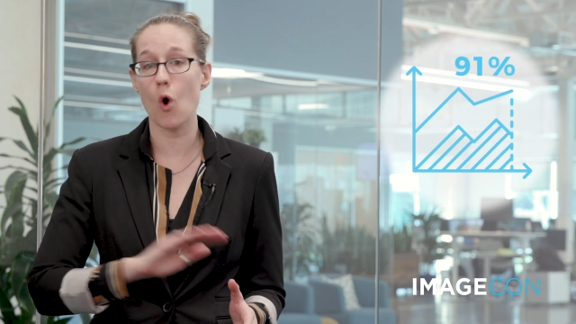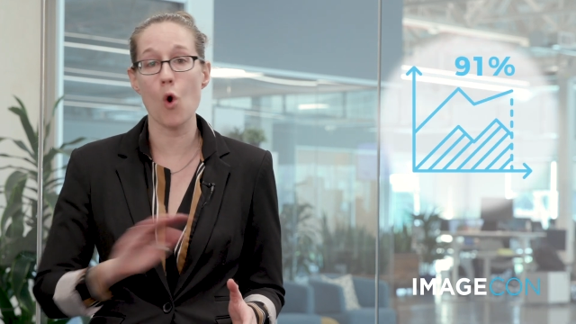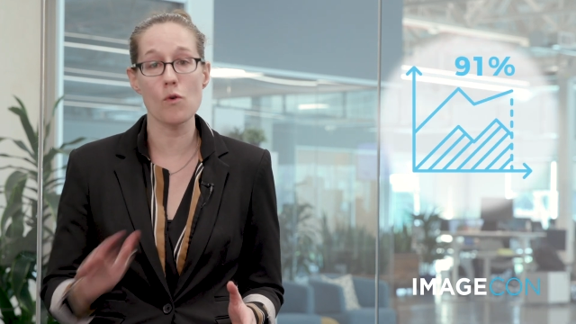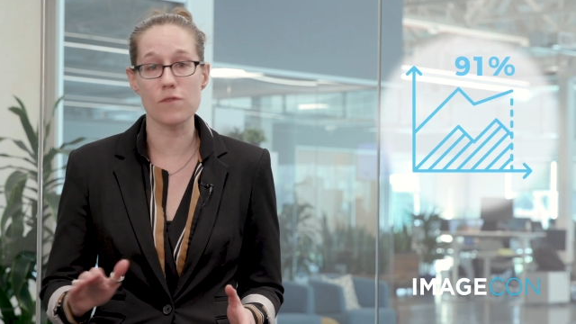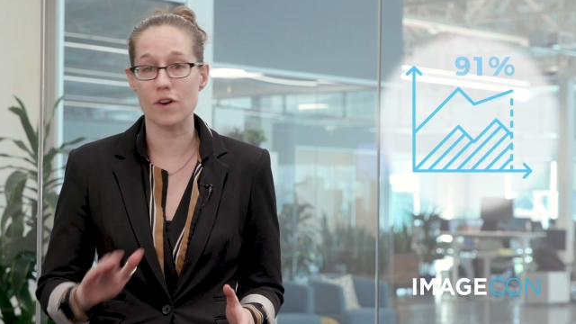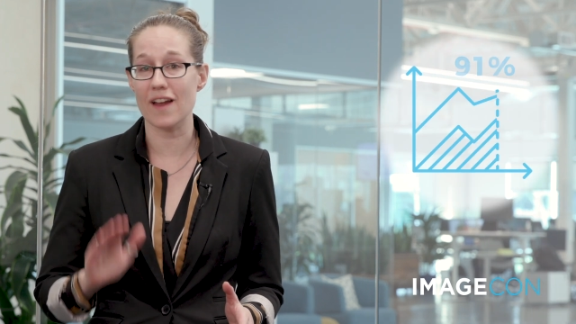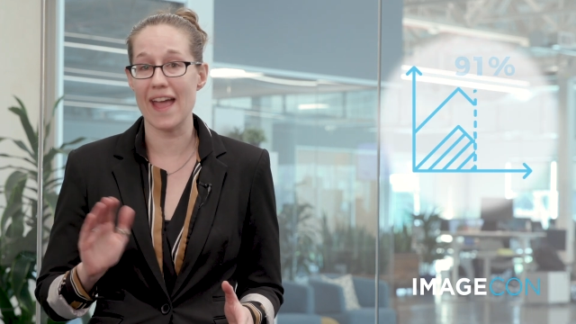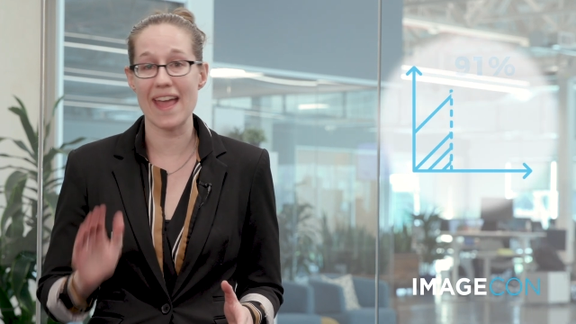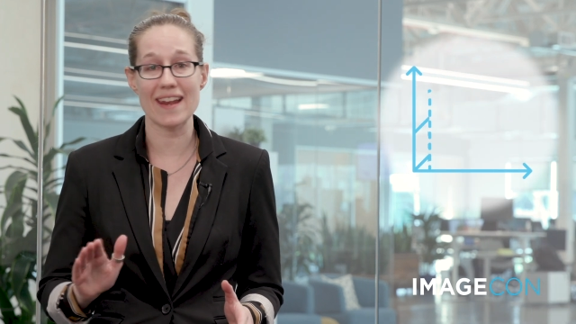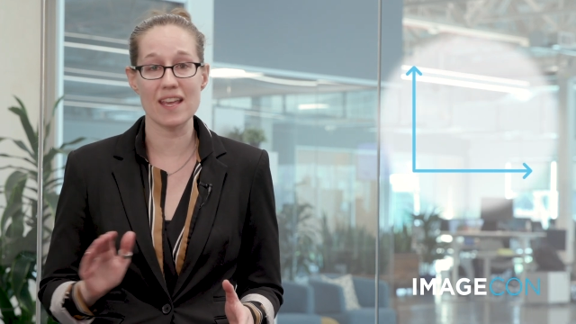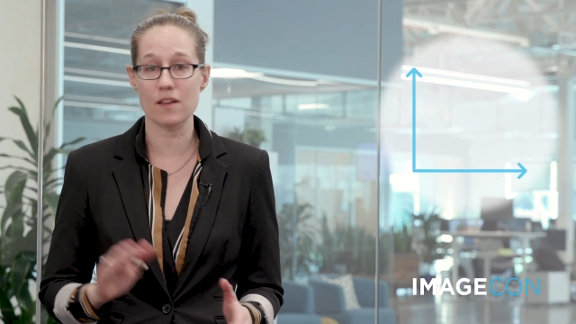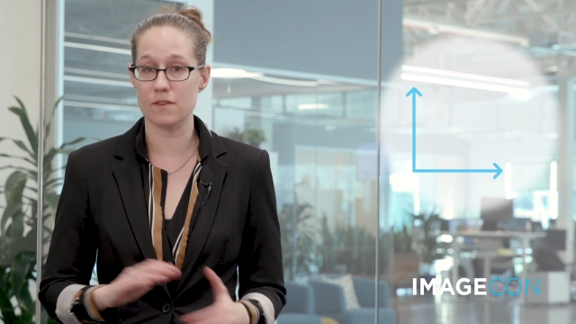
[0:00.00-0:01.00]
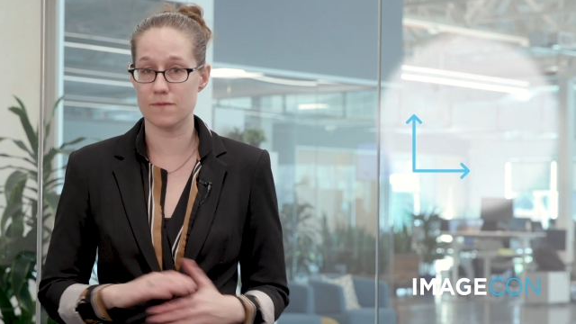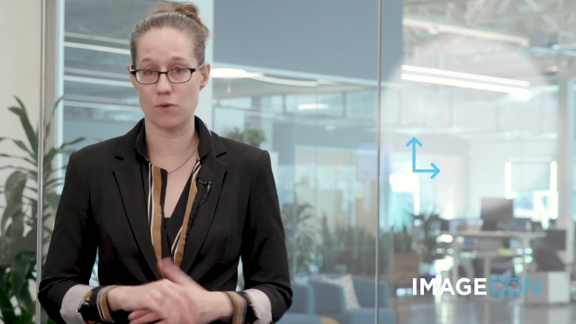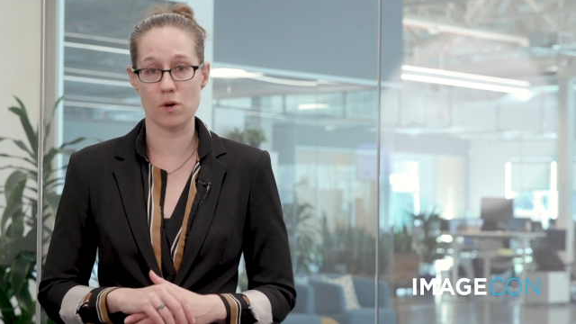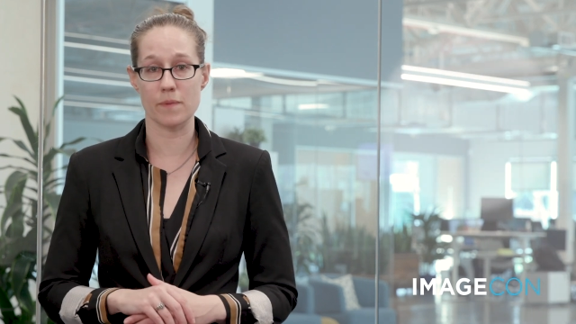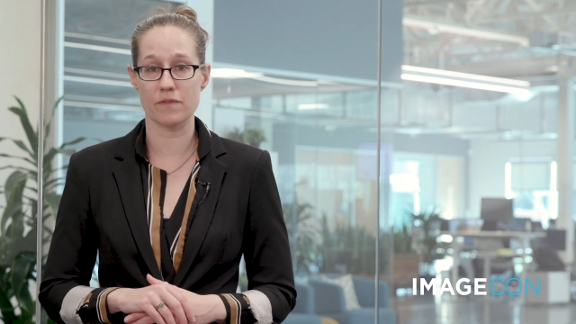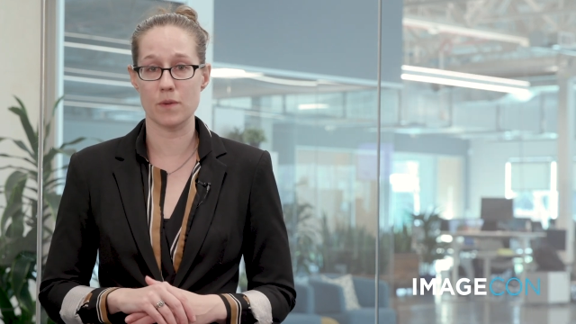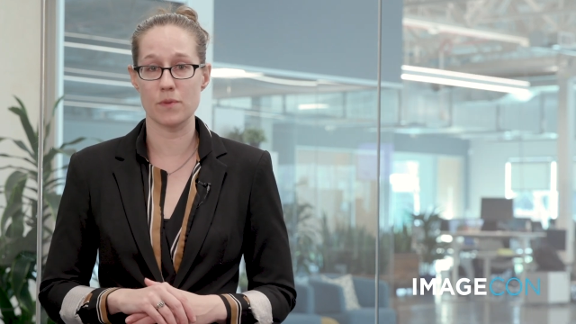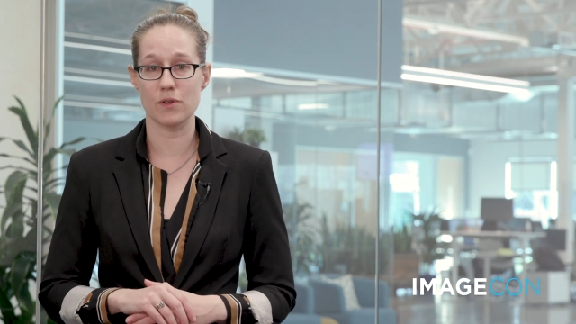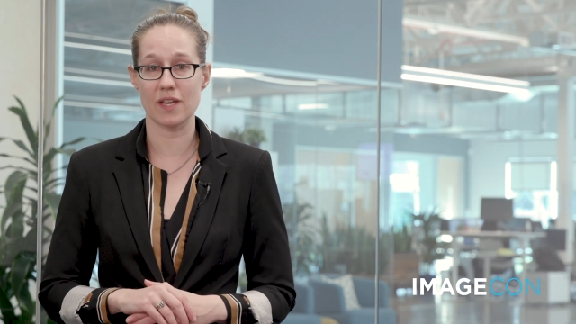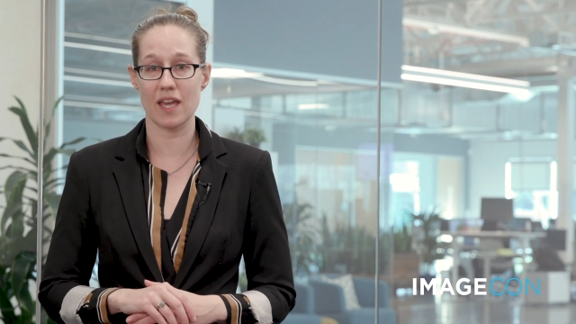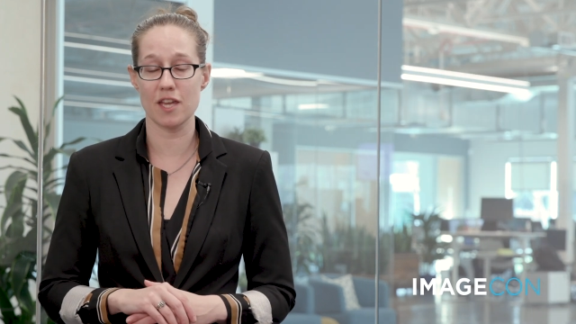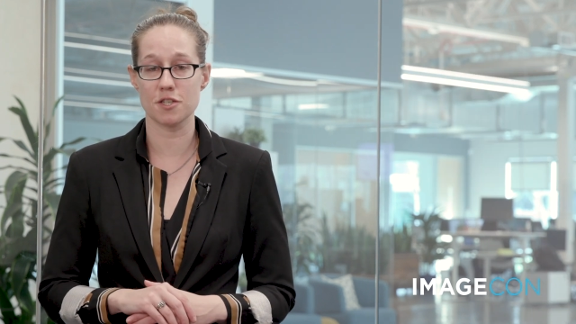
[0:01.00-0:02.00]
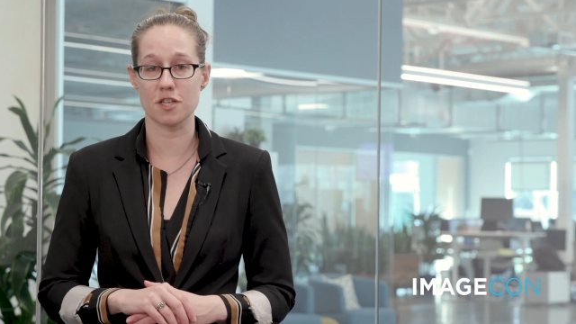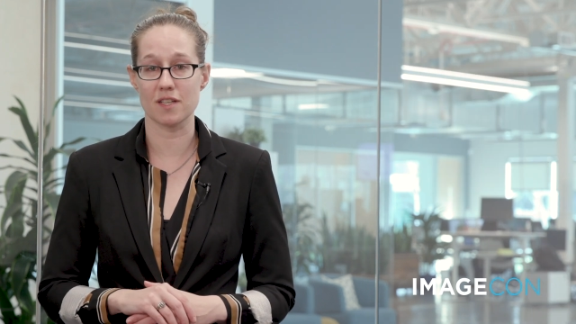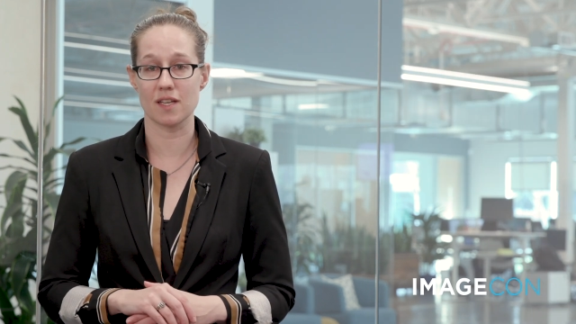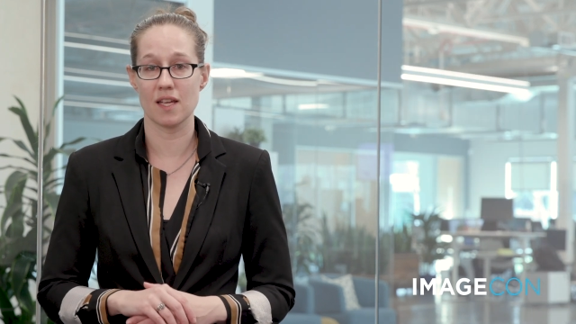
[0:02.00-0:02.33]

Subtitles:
over any other form of communication.